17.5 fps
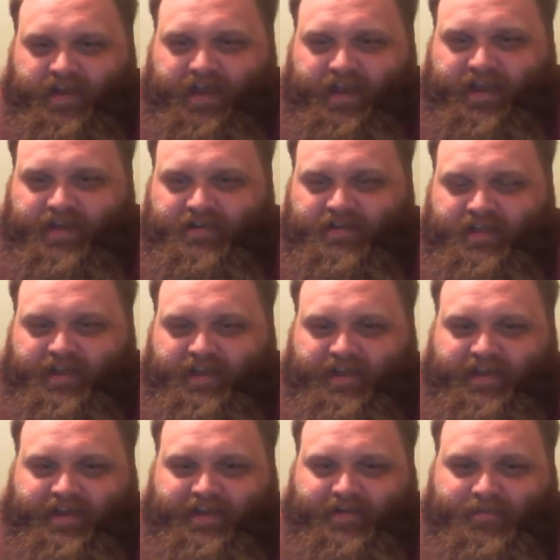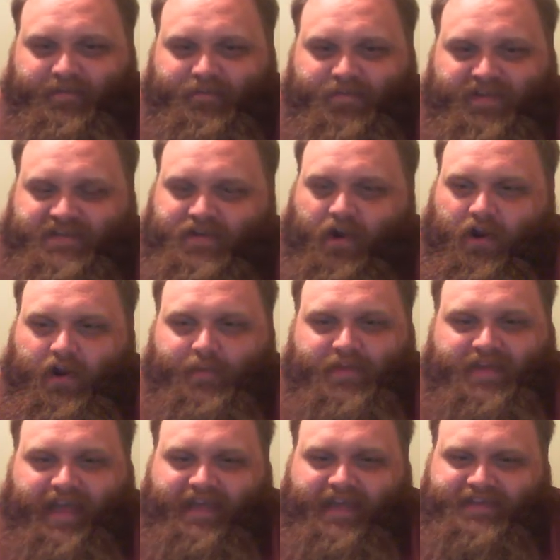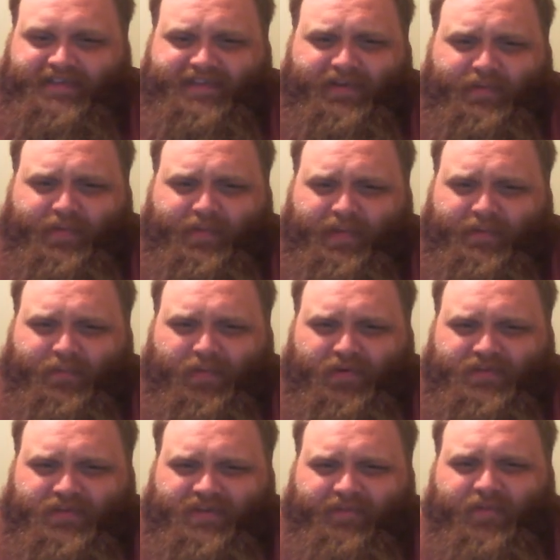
And these carbon taxes that are being pushed.